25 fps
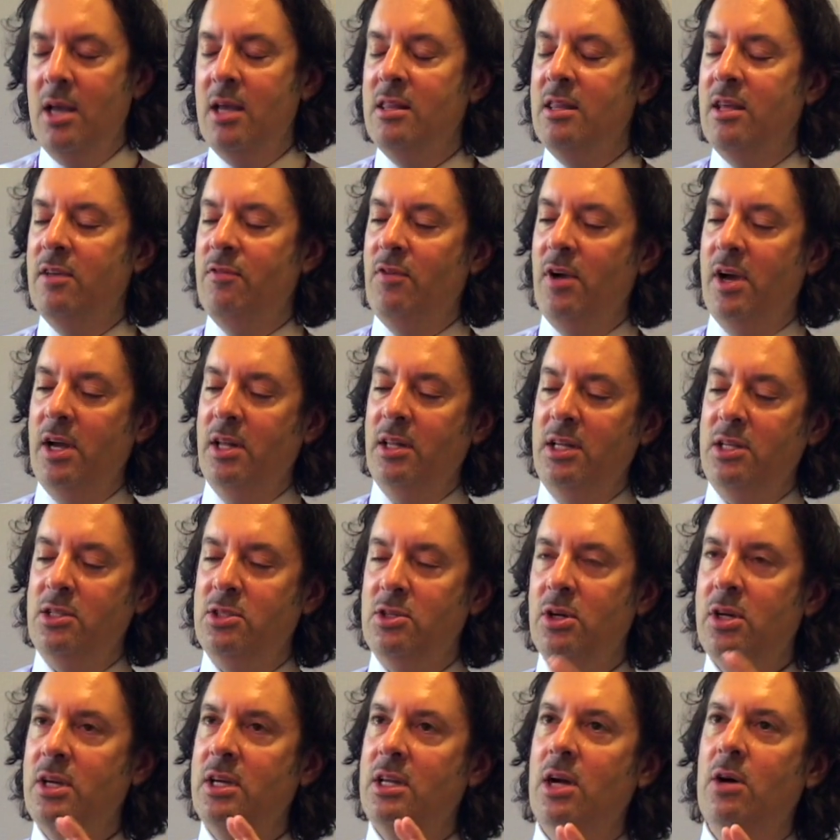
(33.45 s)
They finally
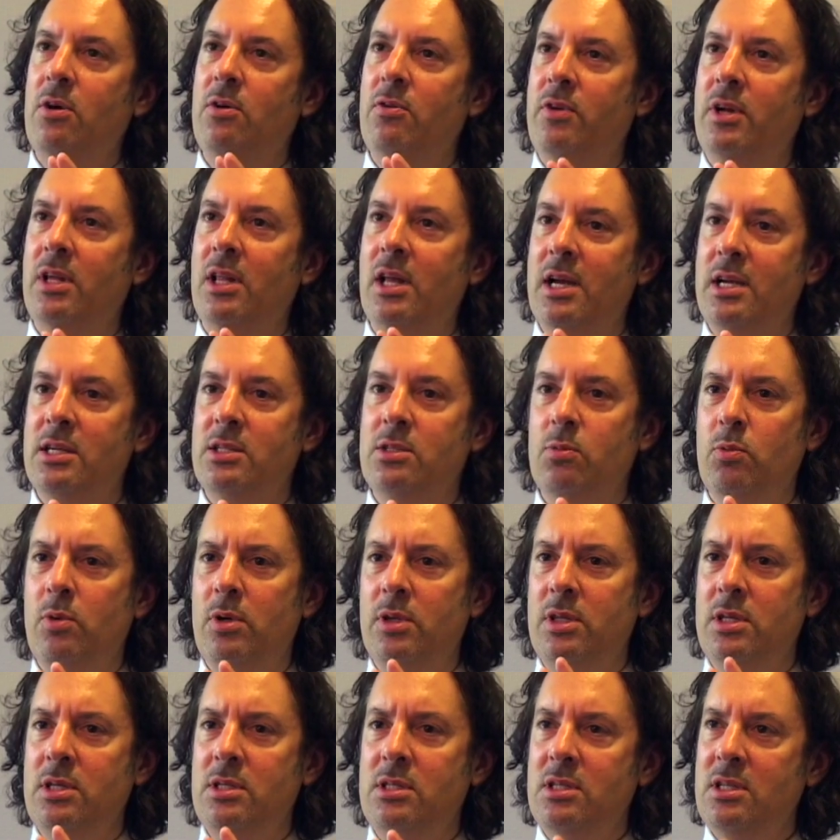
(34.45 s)
took it out and realized, well,
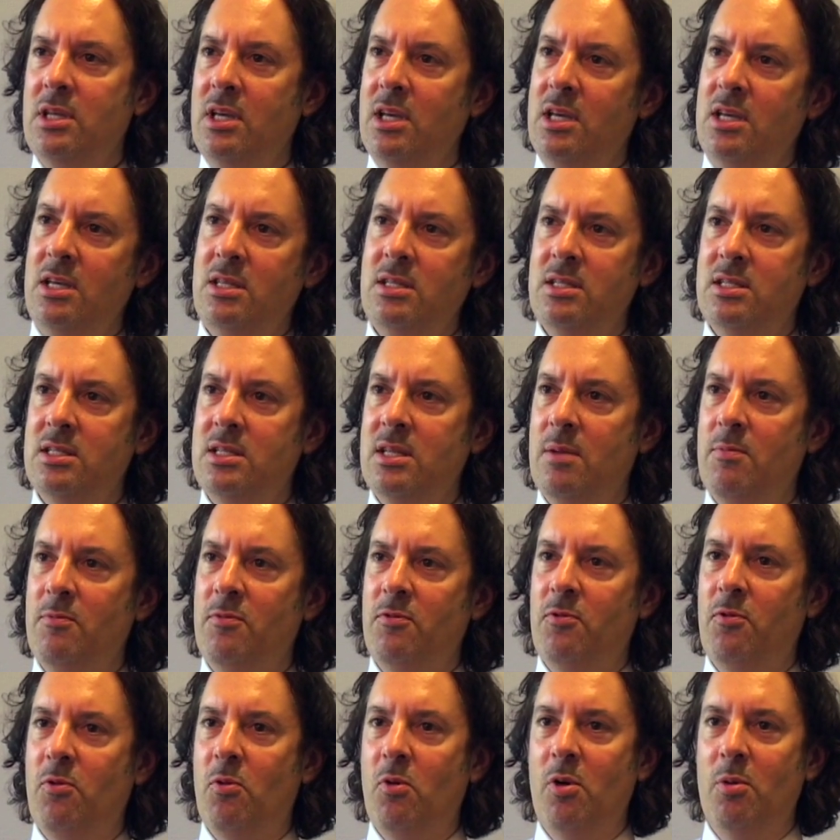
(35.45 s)
this is some
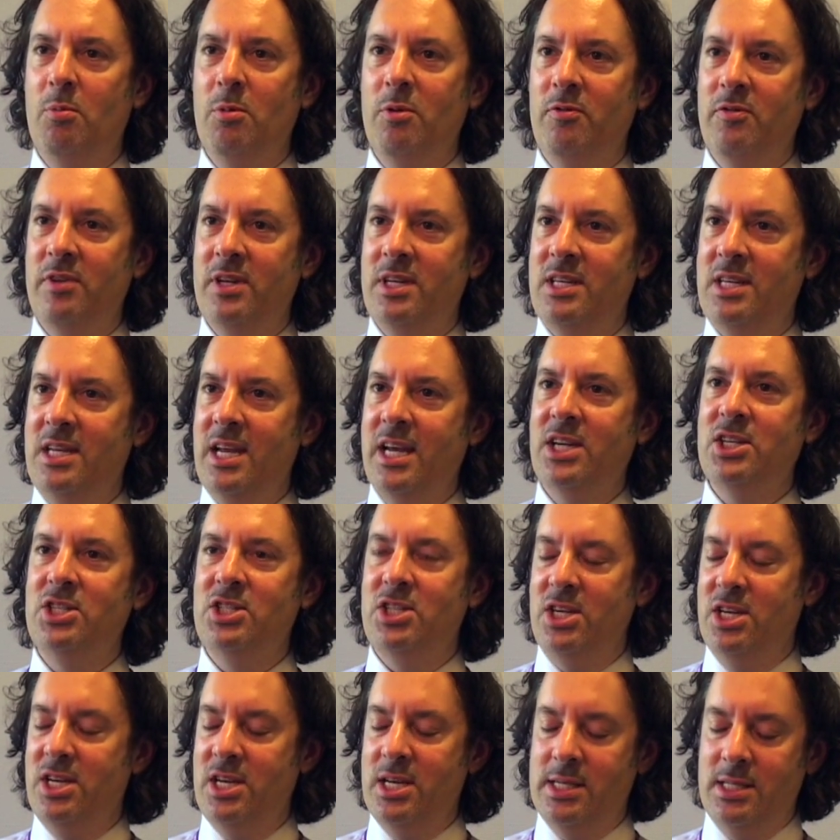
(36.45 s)
form of
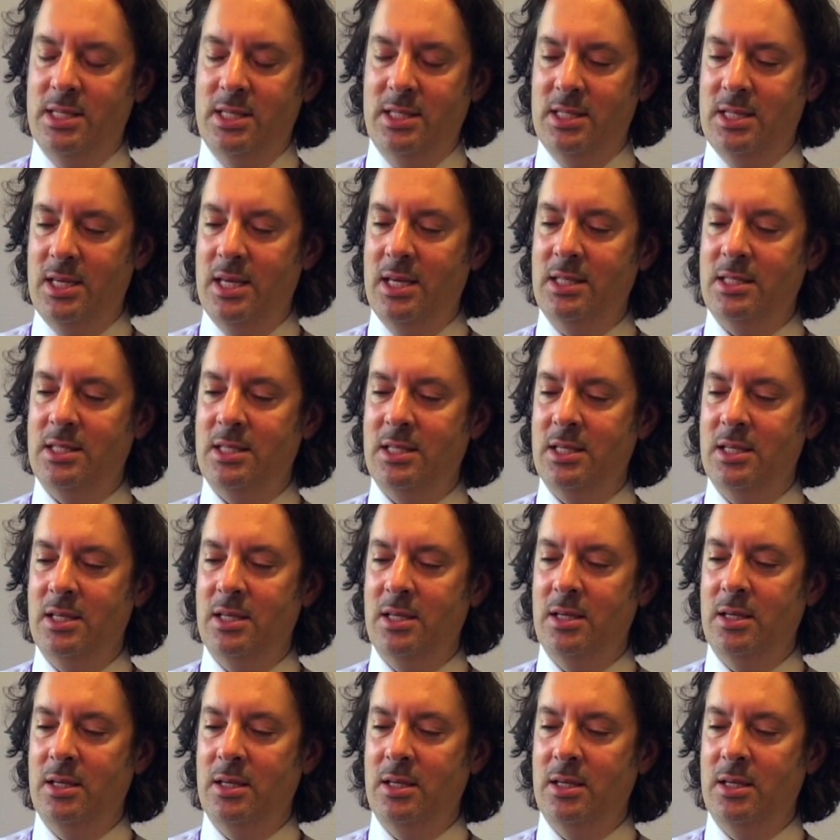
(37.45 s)
addiction, isn't it?